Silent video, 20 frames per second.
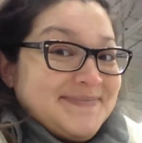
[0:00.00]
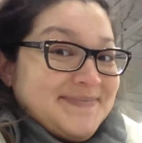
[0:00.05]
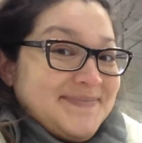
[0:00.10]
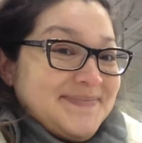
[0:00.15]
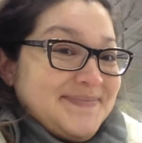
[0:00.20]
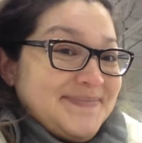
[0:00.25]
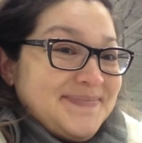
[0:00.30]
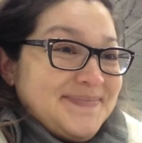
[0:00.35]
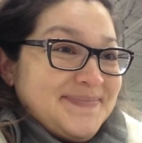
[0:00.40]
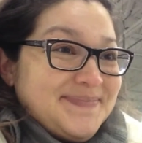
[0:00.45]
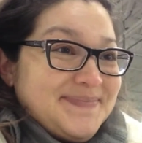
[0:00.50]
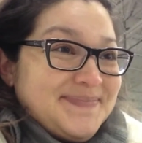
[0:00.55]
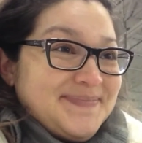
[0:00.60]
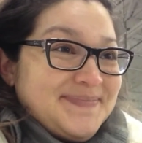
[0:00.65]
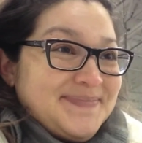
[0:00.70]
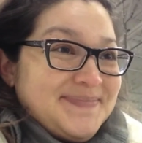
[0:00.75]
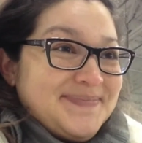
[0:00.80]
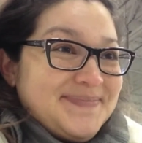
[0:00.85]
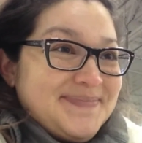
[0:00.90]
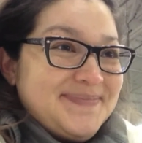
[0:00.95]
that's the only
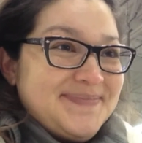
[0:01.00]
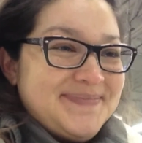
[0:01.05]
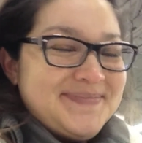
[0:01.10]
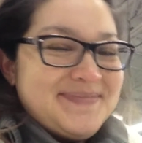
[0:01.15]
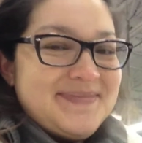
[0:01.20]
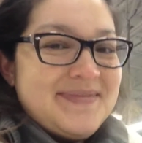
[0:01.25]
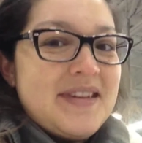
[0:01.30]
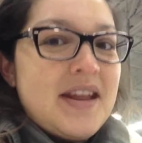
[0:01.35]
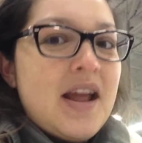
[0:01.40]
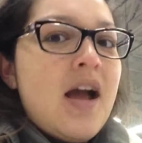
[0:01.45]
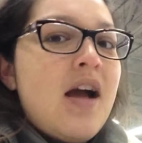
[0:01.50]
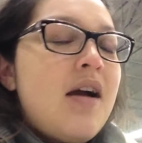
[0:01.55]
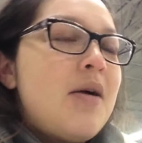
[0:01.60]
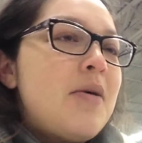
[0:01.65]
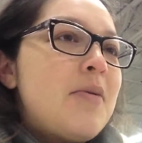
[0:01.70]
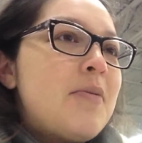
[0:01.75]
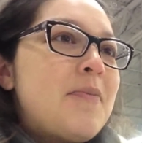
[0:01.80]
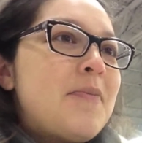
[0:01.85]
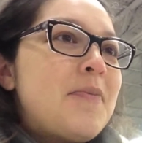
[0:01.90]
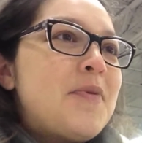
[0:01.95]
thing.
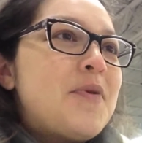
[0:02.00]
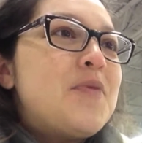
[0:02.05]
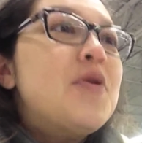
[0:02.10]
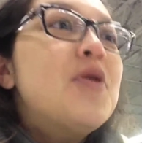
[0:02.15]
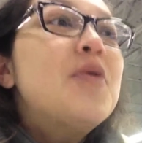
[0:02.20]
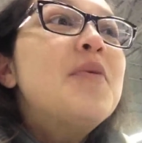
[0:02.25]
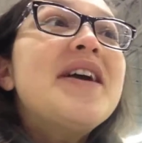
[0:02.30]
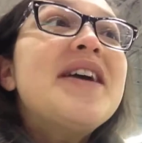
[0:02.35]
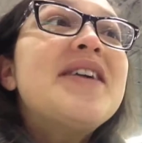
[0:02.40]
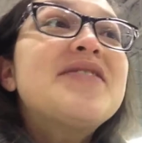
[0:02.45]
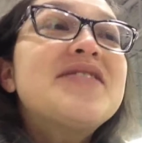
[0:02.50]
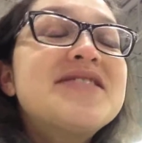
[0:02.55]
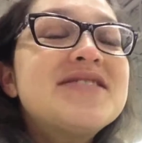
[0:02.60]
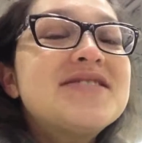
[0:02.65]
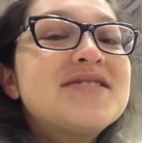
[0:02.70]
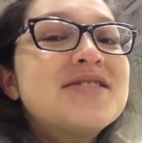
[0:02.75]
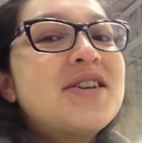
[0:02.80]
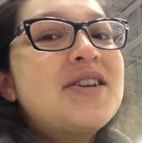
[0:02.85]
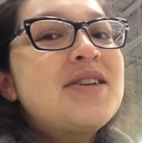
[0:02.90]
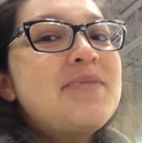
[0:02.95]
Well, we
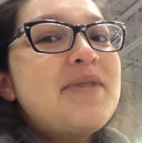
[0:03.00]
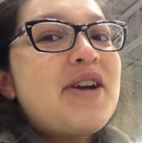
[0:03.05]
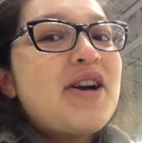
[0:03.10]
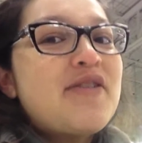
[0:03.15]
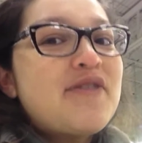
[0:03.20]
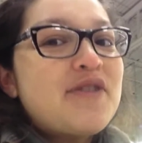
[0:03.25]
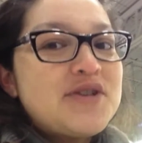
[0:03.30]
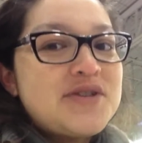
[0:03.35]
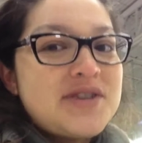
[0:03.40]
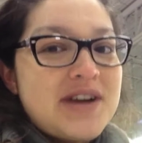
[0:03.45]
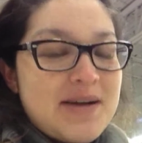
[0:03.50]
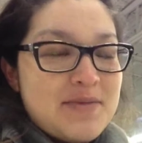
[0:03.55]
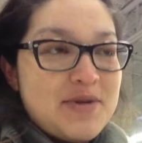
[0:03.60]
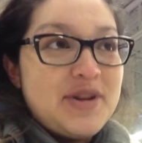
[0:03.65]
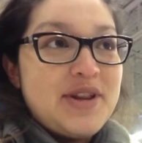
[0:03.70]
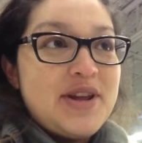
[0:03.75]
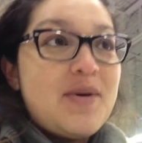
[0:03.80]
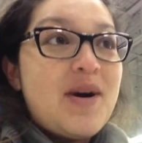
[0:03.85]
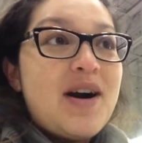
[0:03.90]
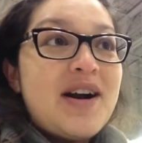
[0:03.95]
this is going to be our first time
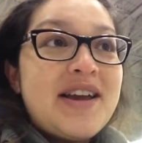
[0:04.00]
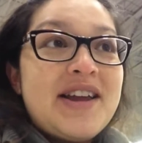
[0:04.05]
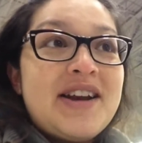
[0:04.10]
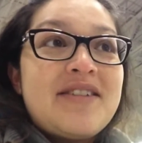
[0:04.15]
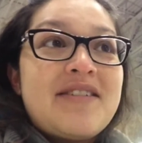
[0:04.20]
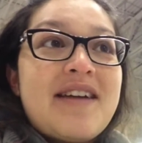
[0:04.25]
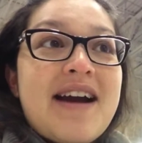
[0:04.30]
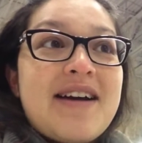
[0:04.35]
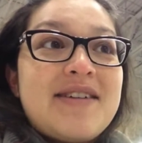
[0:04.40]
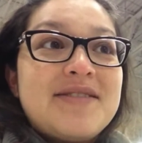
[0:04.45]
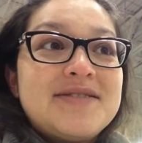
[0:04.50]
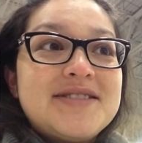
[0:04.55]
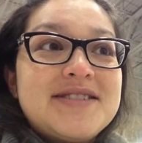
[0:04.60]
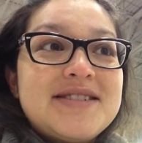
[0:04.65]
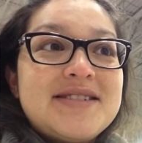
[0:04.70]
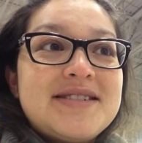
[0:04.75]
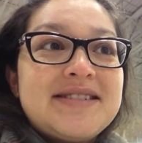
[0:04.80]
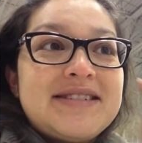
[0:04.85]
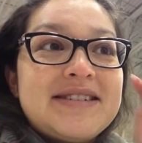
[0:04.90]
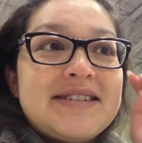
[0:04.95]
really walking around.
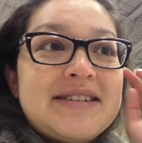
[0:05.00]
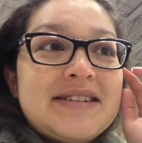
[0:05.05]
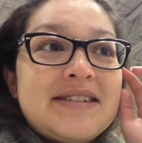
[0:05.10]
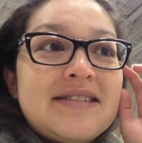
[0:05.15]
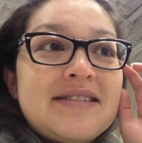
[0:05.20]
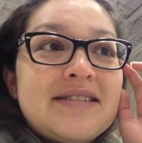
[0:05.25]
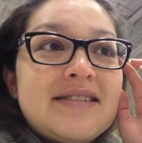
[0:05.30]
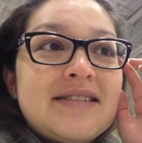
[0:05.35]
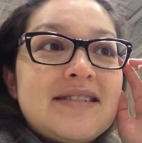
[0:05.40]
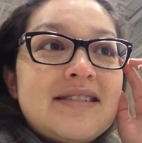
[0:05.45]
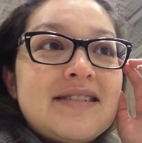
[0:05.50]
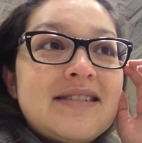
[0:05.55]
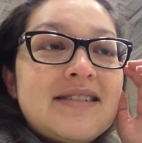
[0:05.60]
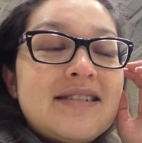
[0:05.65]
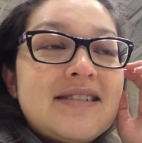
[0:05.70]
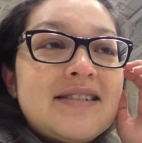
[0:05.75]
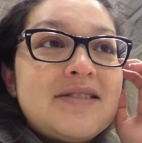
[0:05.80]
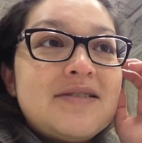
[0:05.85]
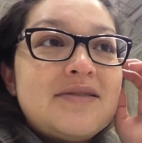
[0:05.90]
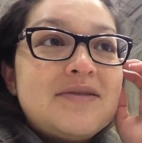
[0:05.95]
My first
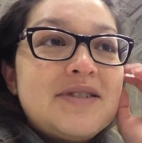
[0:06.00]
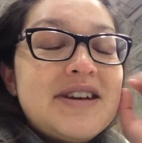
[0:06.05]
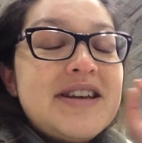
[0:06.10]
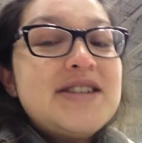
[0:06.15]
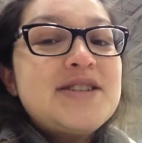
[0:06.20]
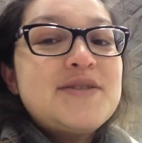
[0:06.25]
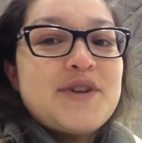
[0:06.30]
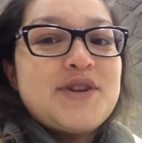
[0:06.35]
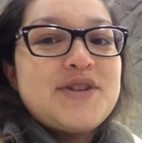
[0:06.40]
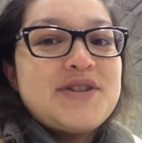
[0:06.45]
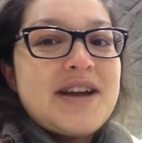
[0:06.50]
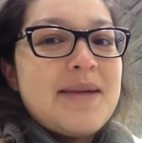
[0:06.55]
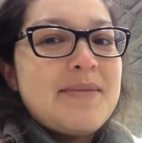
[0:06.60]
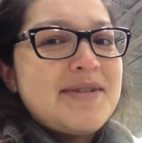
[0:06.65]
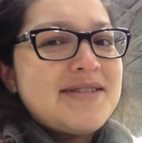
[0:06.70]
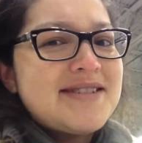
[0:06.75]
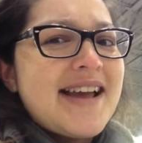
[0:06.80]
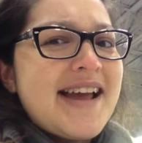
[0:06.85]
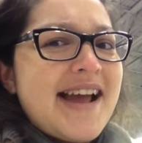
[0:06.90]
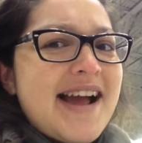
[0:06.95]
time. His first time
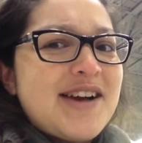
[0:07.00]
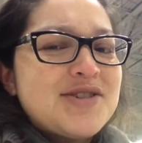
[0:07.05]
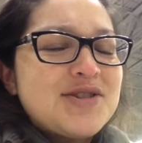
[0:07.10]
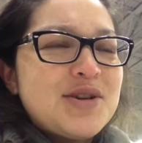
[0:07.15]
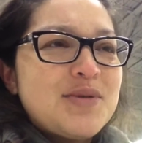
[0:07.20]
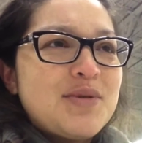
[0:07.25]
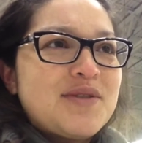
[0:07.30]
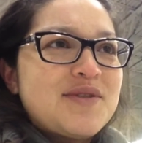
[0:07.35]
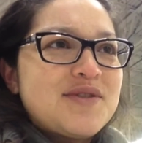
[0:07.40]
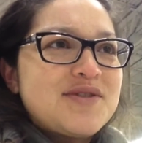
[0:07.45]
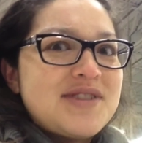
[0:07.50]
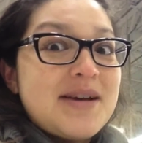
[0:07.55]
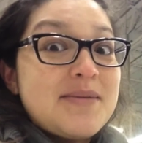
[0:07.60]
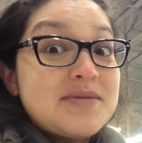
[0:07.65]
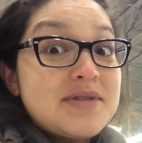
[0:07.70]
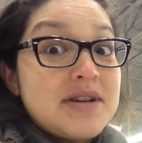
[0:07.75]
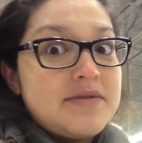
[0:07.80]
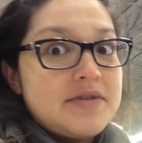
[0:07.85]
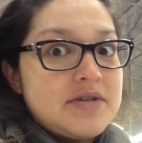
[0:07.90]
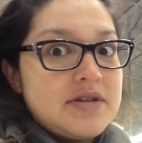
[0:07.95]
because I actually worked for
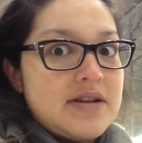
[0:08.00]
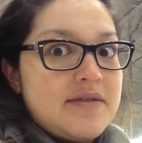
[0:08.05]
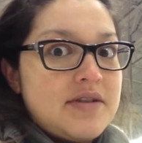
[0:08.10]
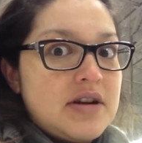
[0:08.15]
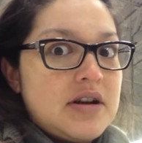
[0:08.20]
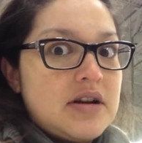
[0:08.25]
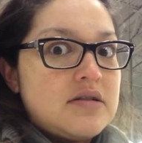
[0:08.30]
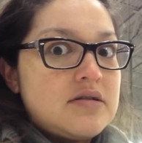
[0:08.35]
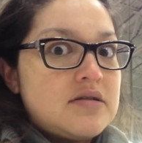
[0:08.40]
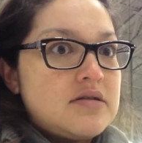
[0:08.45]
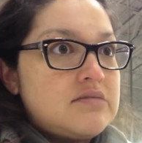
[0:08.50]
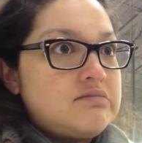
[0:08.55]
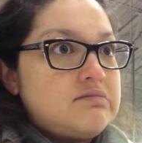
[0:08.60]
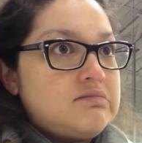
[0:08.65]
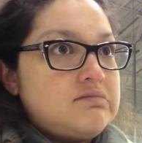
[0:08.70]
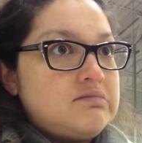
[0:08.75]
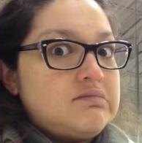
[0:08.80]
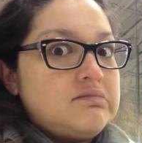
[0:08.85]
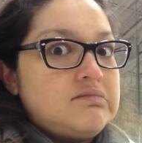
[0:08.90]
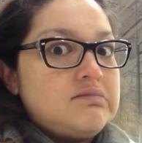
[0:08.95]
Sam's Club for seven years.
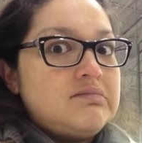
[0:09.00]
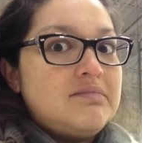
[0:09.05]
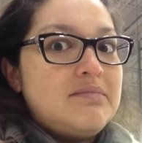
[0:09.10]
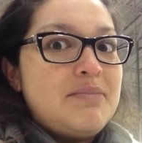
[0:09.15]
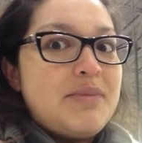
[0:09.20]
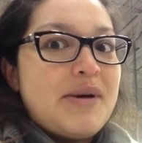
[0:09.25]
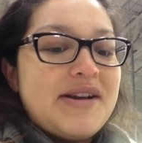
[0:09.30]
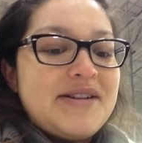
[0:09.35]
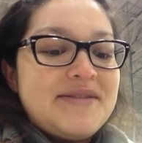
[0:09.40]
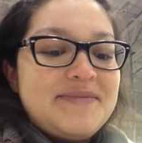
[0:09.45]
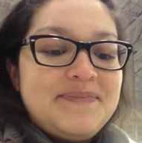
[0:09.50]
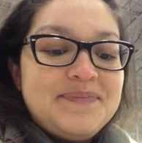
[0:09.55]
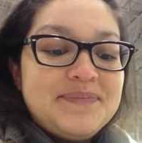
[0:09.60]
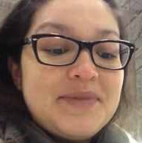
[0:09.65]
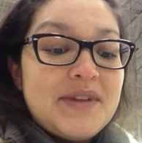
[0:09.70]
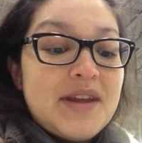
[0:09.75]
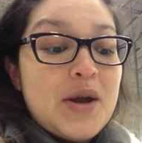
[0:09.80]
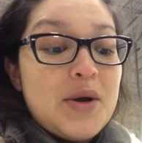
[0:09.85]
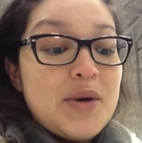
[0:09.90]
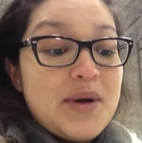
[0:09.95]
But
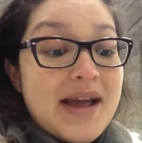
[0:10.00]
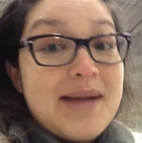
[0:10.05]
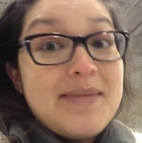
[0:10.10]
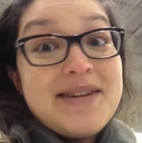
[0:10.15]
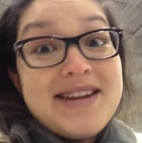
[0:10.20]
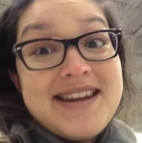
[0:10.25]
okay, I'm